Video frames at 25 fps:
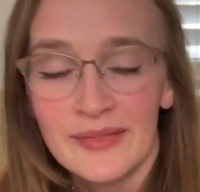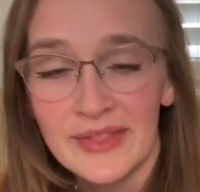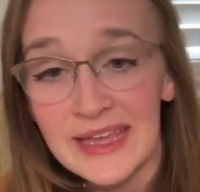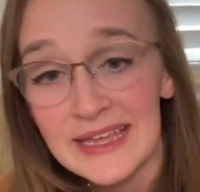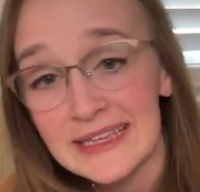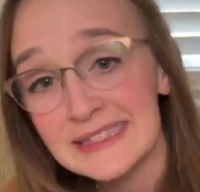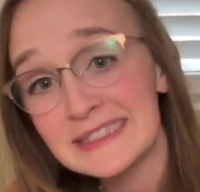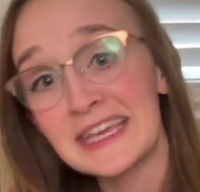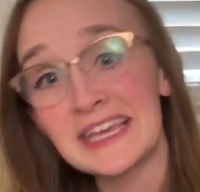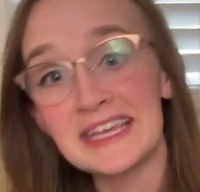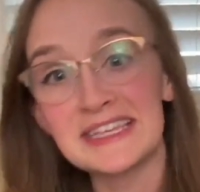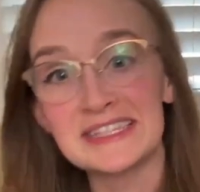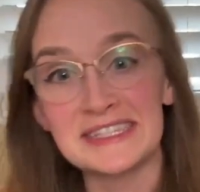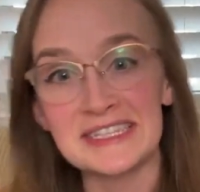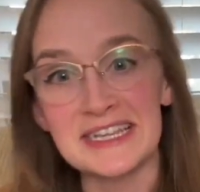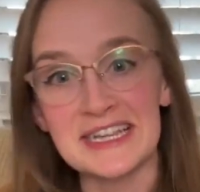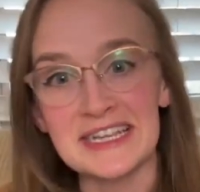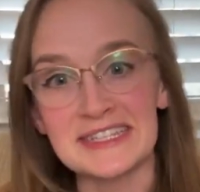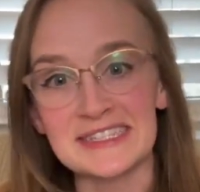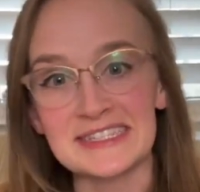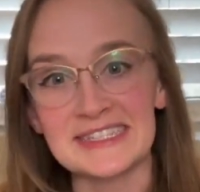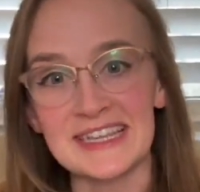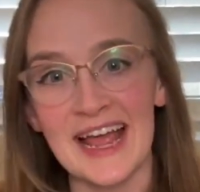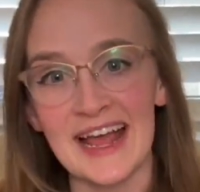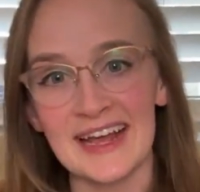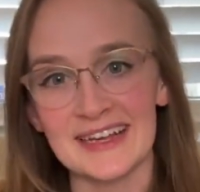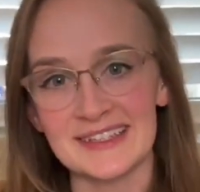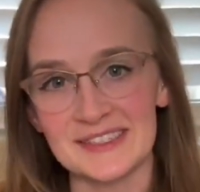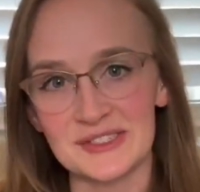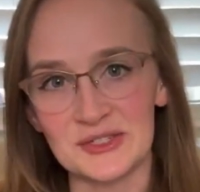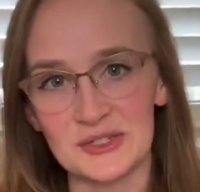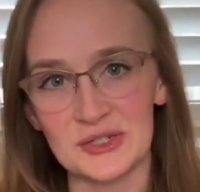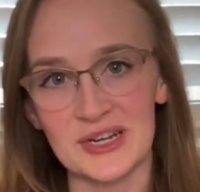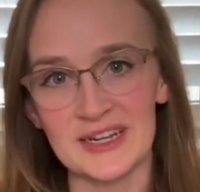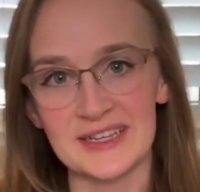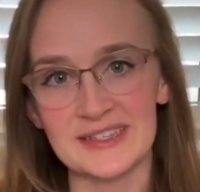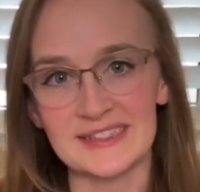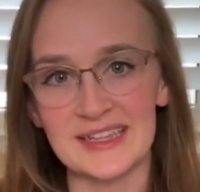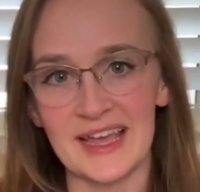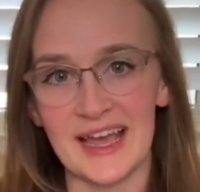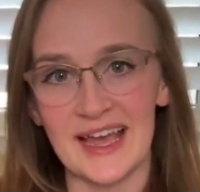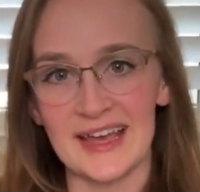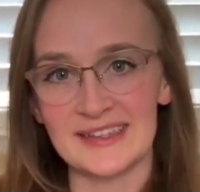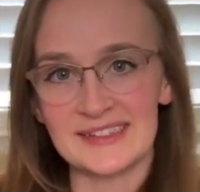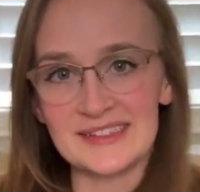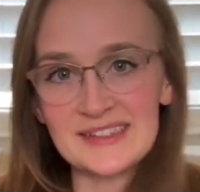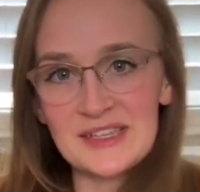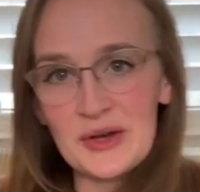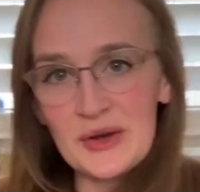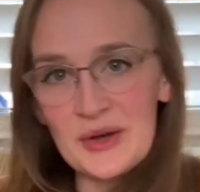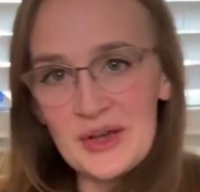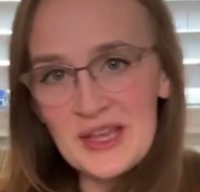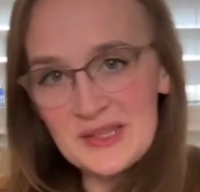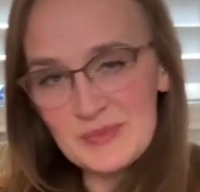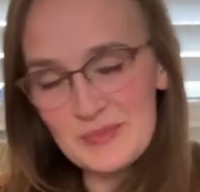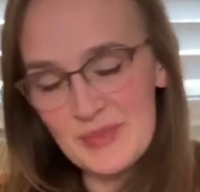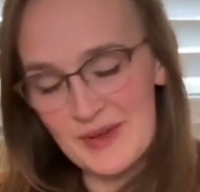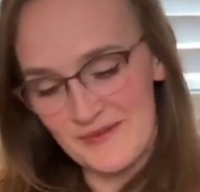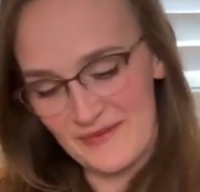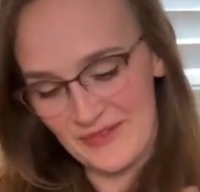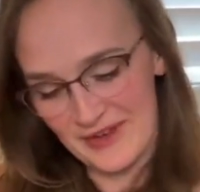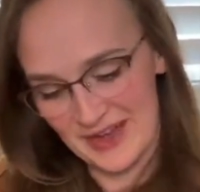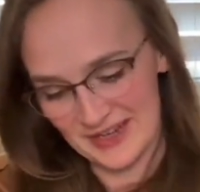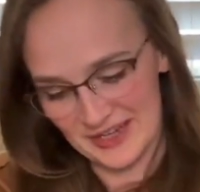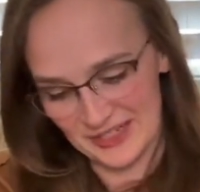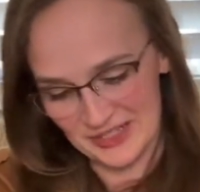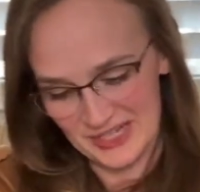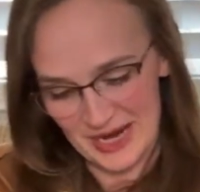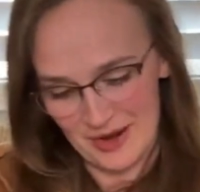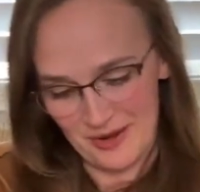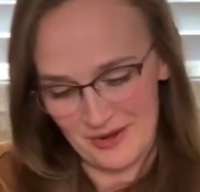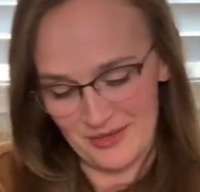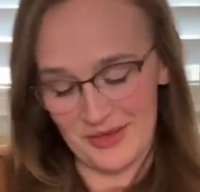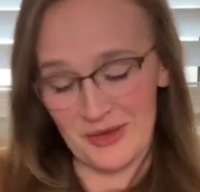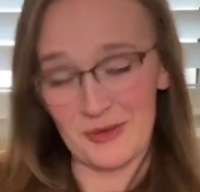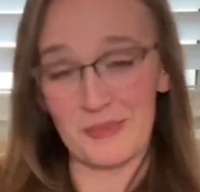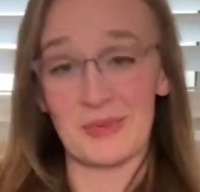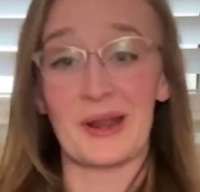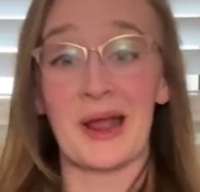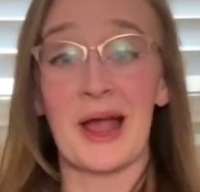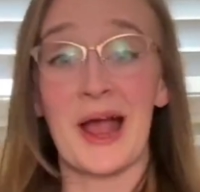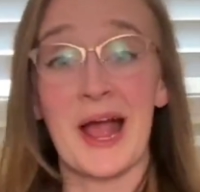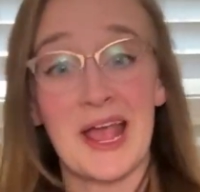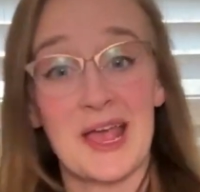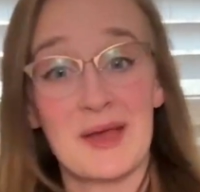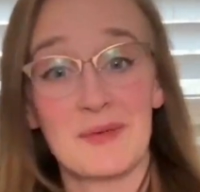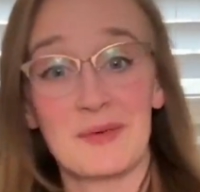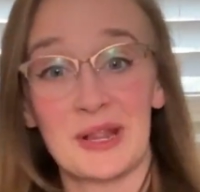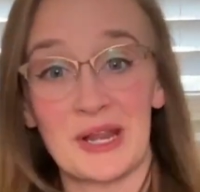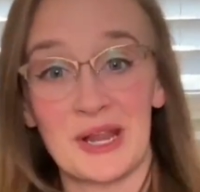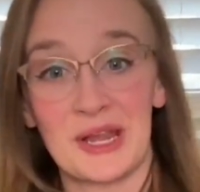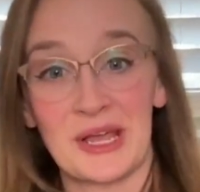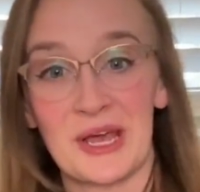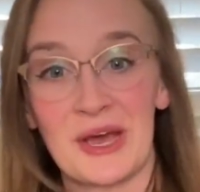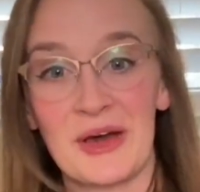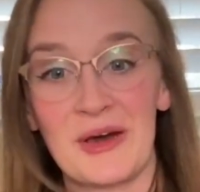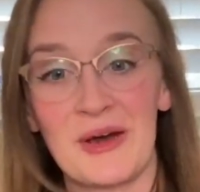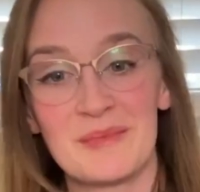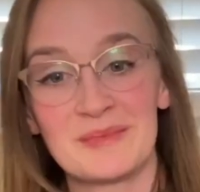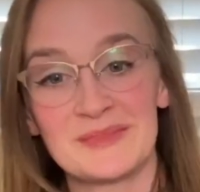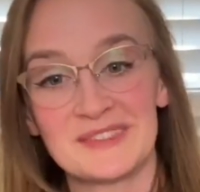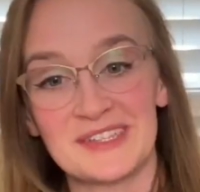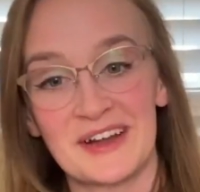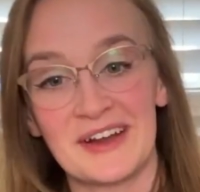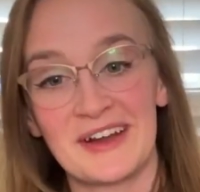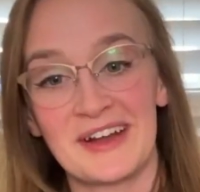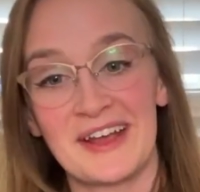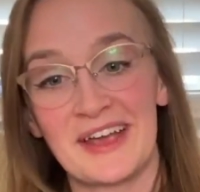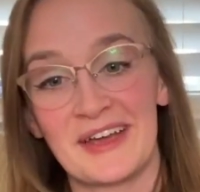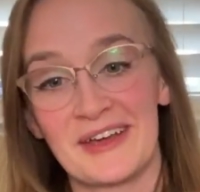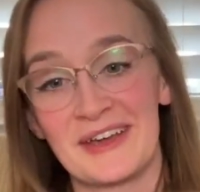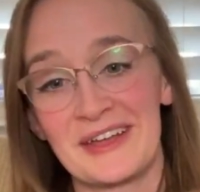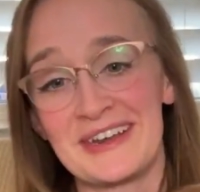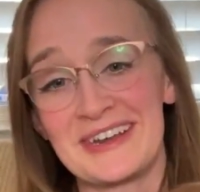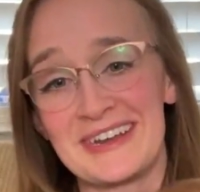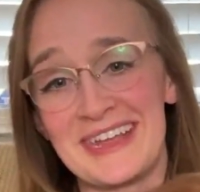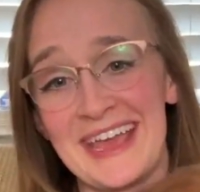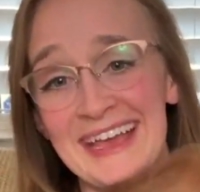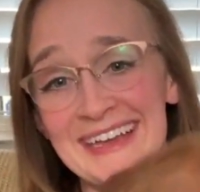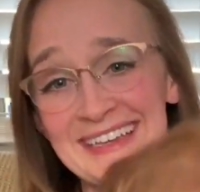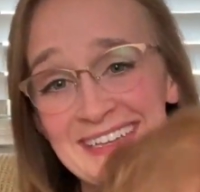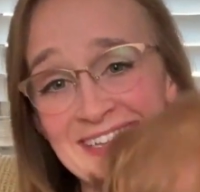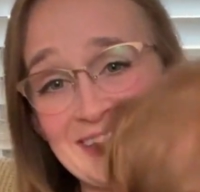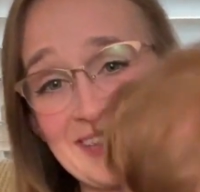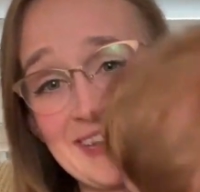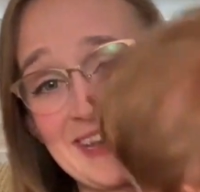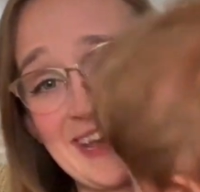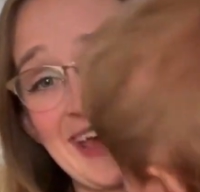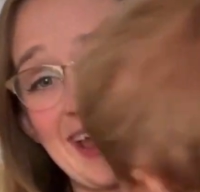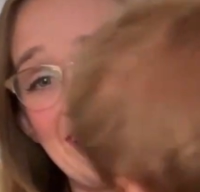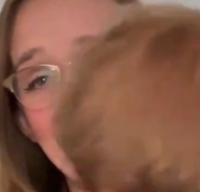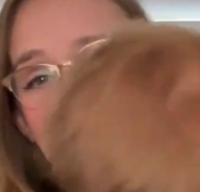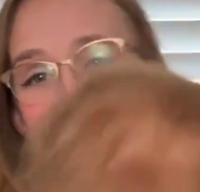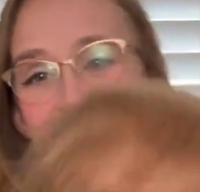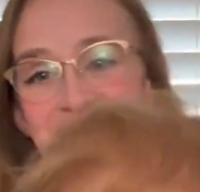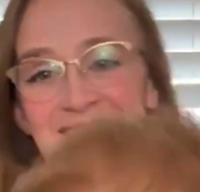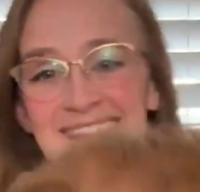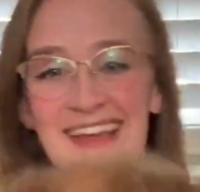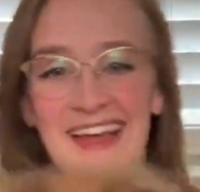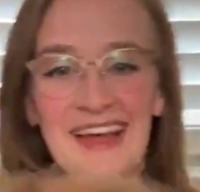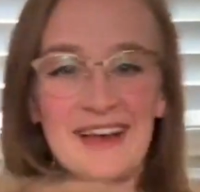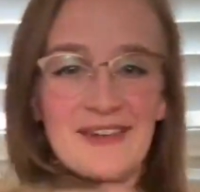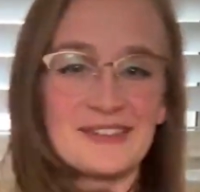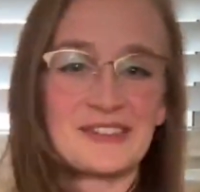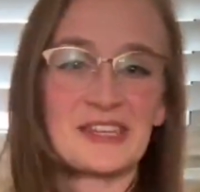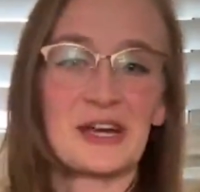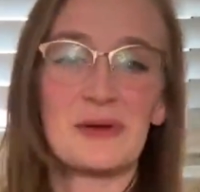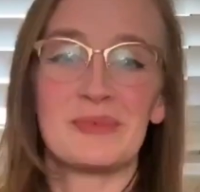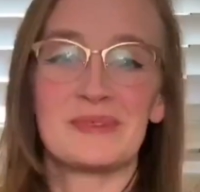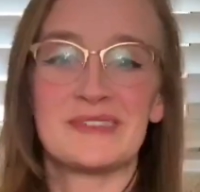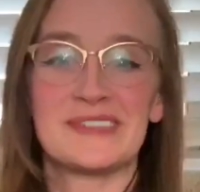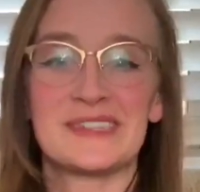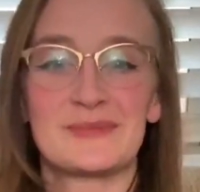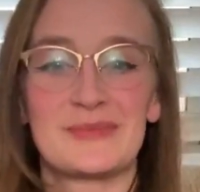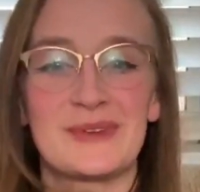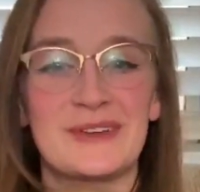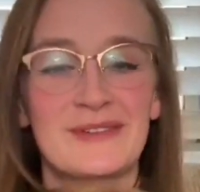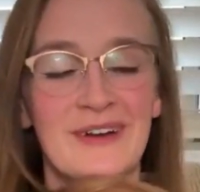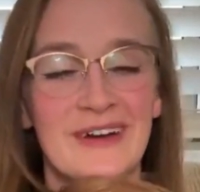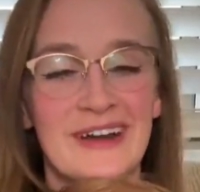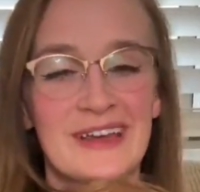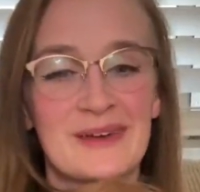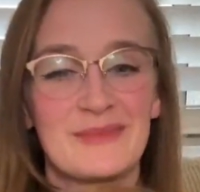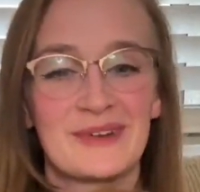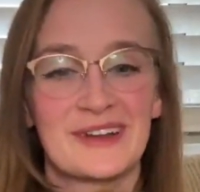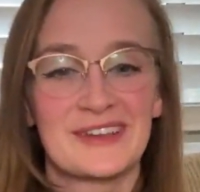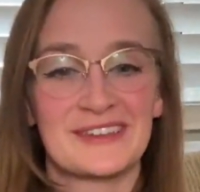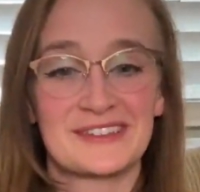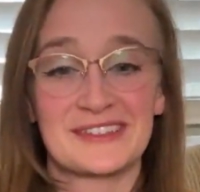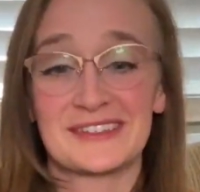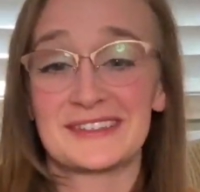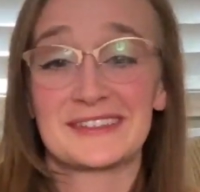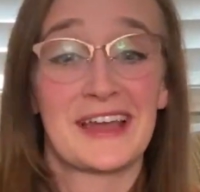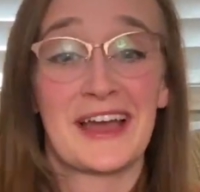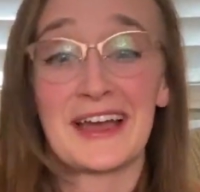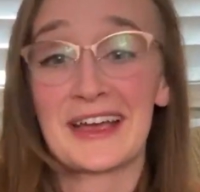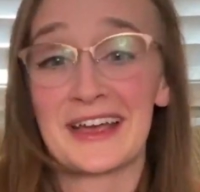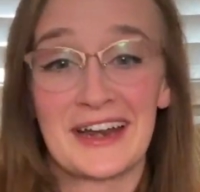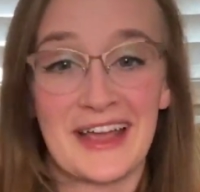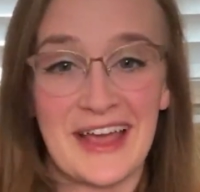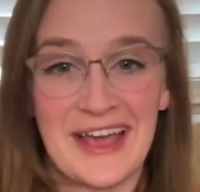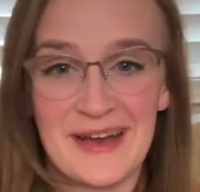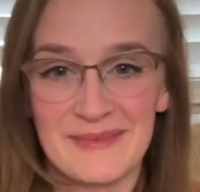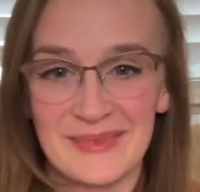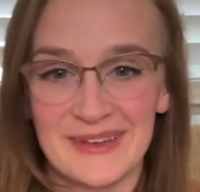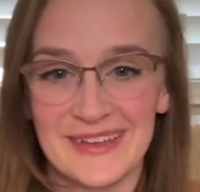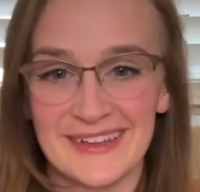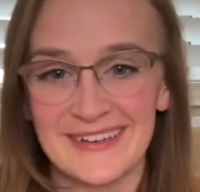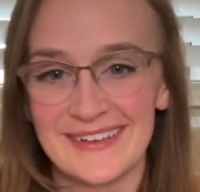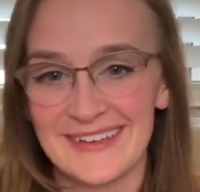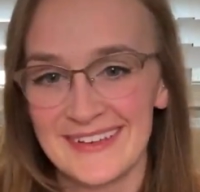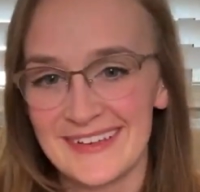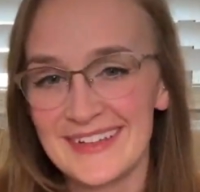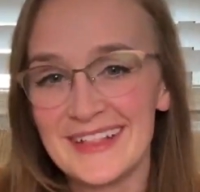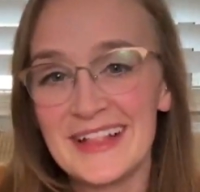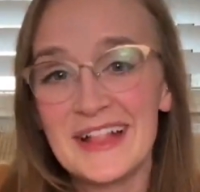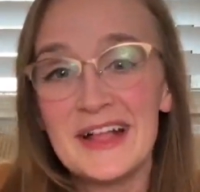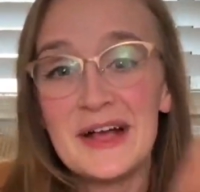These kids need snacks and drinks, guys, so it's been fun to chat with you, but I am going to go. I'm sorry I couldn't get to the end. I was hoping to speedrun it, but it's just not going to happen.